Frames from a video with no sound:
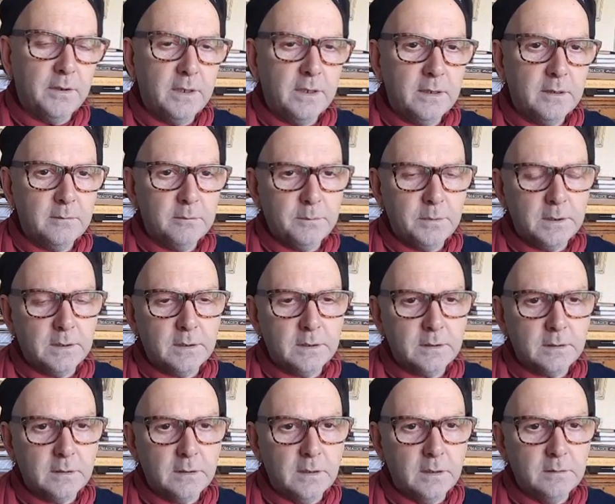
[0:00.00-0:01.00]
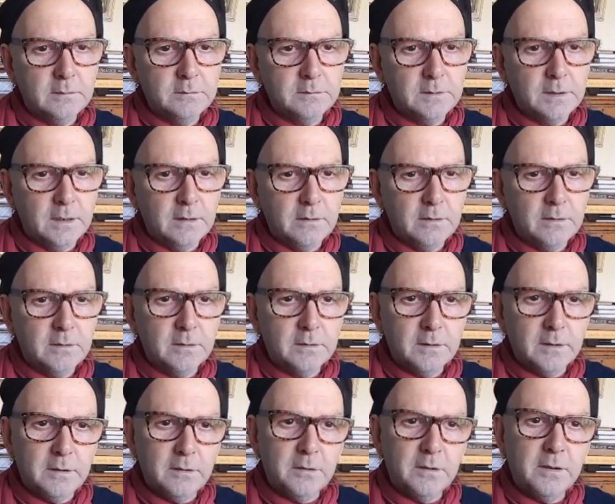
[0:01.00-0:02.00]
it, but there
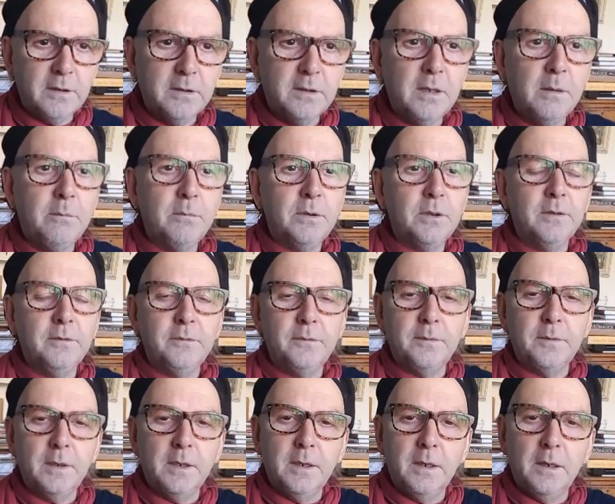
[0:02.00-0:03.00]
are a number of